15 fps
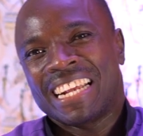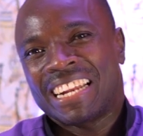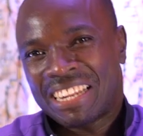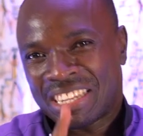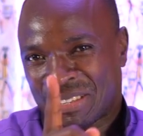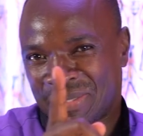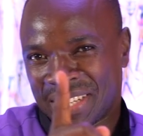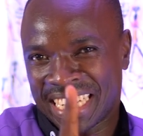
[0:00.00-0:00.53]

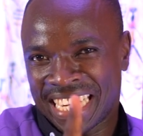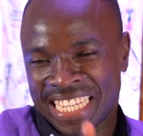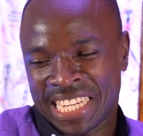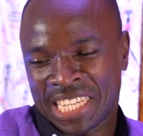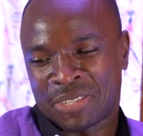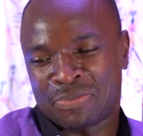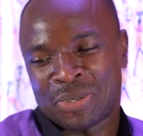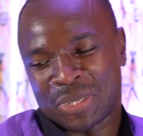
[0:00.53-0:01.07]
Let's meet in the
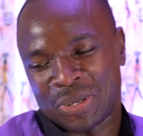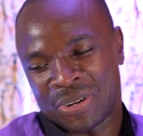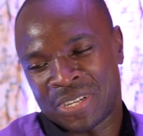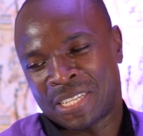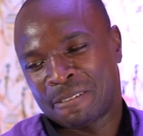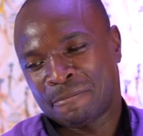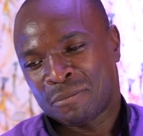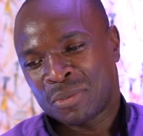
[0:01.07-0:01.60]
next
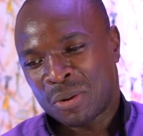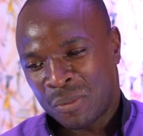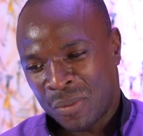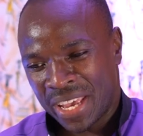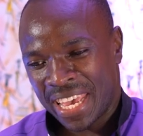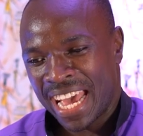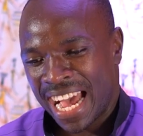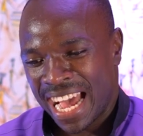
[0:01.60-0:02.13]
episode
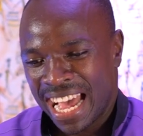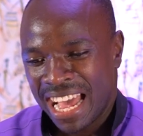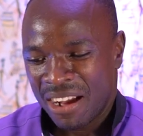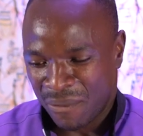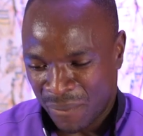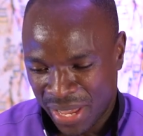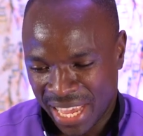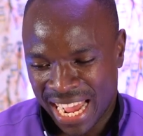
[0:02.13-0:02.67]

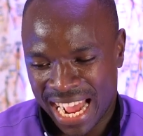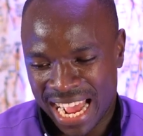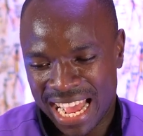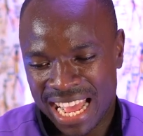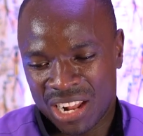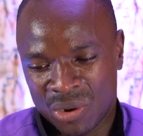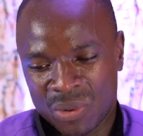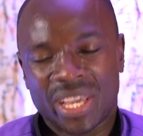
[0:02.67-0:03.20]
where we
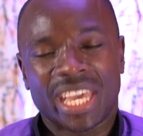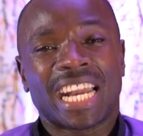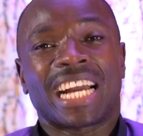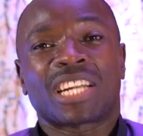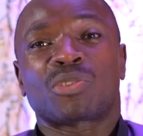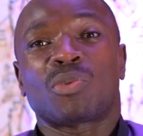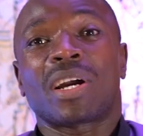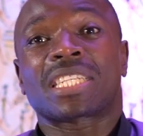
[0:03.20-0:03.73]
are looking
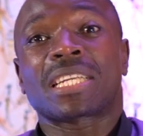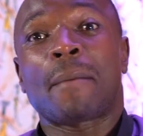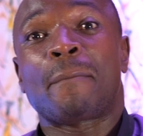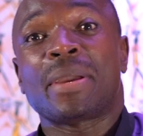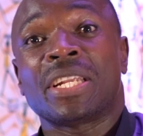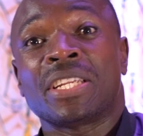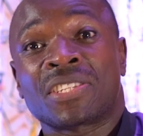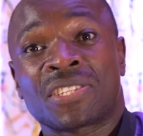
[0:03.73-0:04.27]
at what
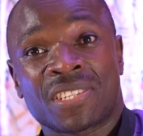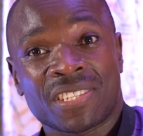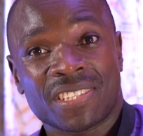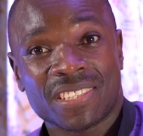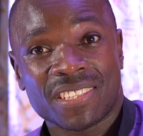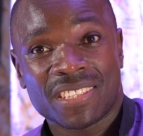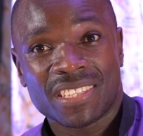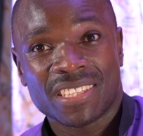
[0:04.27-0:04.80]

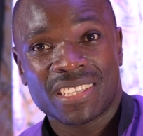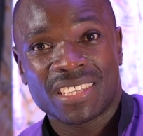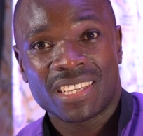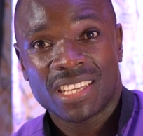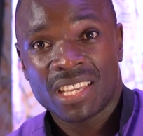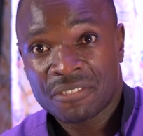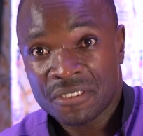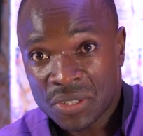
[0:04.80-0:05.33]
happens
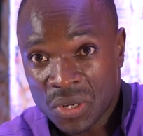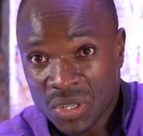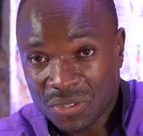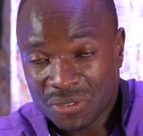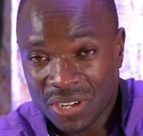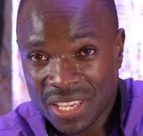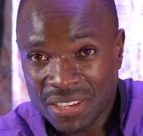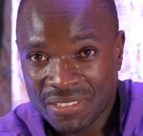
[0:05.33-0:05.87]
if you don't
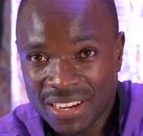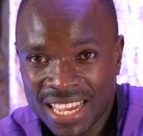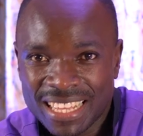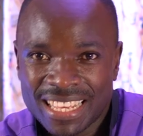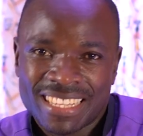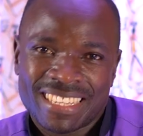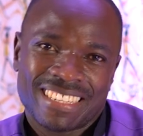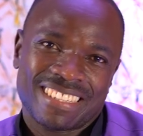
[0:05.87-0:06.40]
forgive
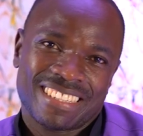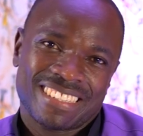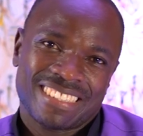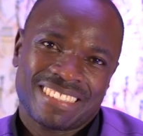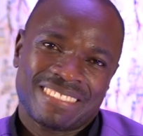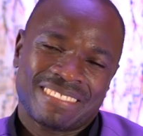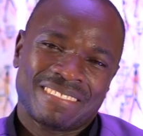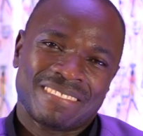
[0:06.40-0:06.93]
others.
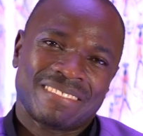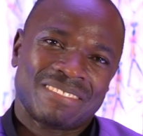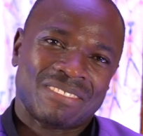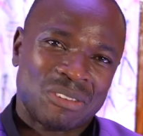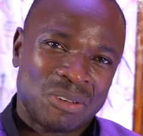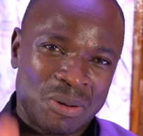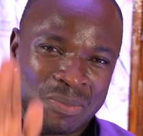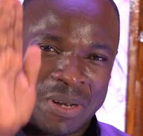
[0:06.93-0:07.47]

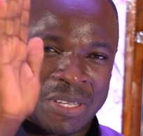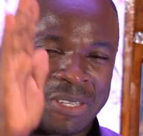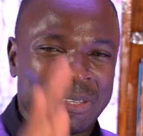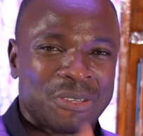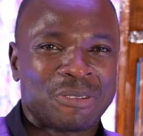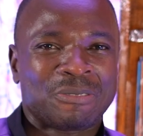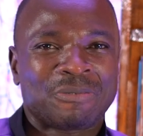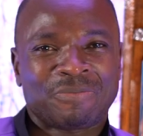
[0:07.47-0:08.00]
God bless
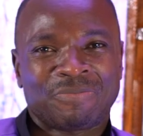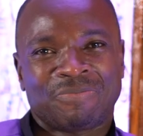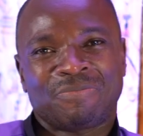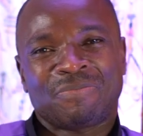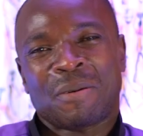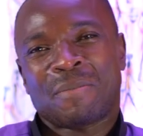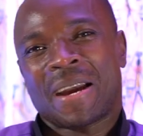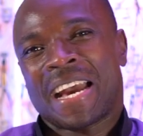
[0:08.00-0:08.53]
you.
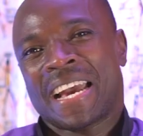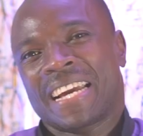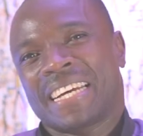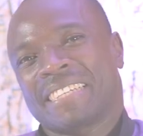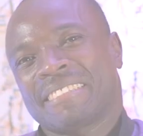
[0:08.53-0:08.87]
Bye-bye.